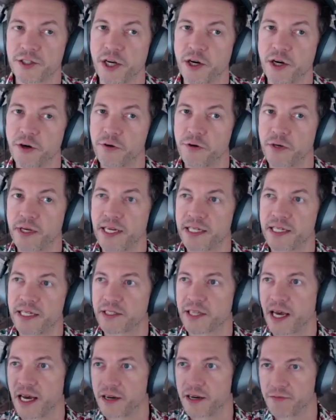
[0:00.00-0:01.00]
So
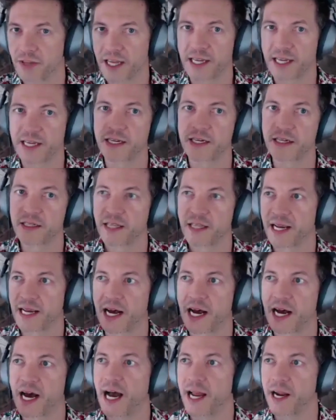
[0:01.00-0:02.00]
it's kind of like
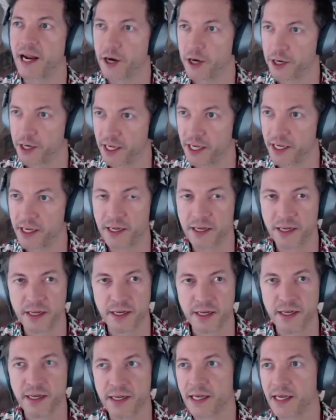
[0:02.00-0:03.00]
a hierarchy.
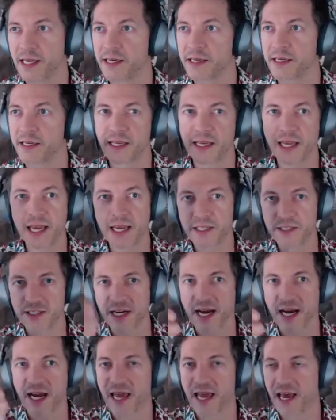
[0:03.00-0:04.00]
In the
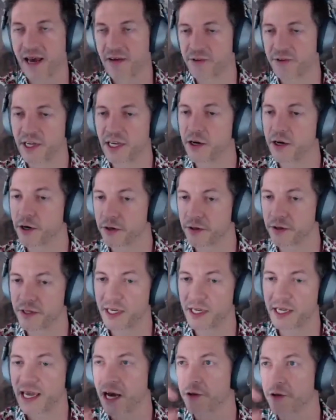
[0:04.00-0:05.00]
case that I have
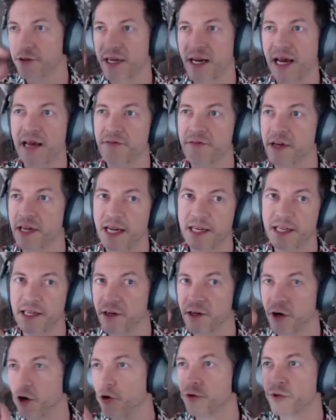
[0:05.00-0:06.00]
here, the account that I have
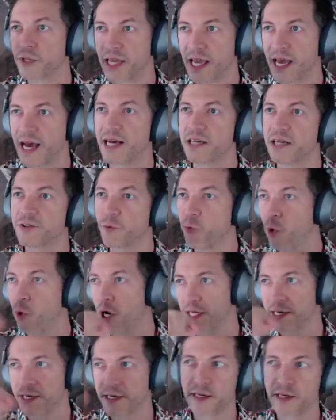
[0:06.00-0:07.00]
connected only has
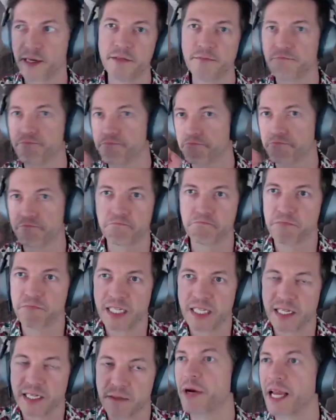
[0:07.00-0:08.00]
one
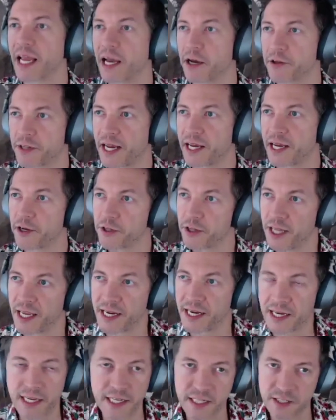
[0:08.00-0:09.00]
sub account that I could
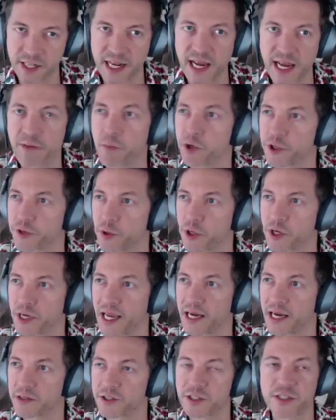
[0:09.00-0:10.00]
link. It doesn't have multiple
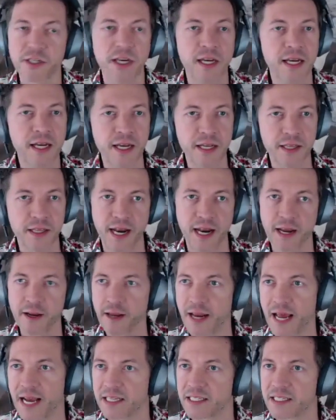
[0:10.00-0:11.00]
accounts that
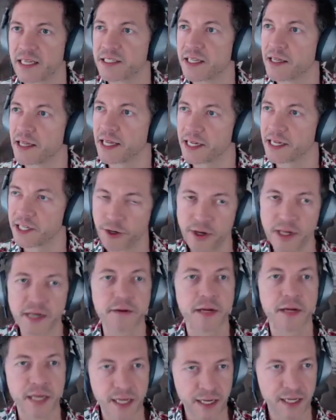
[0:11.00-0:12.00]
I could access and link to
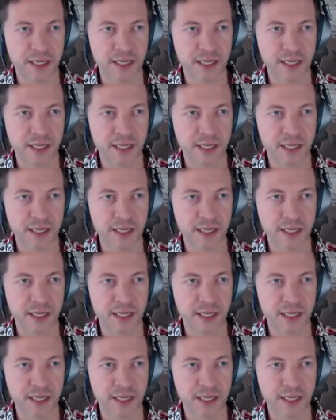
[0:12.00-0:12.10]
it.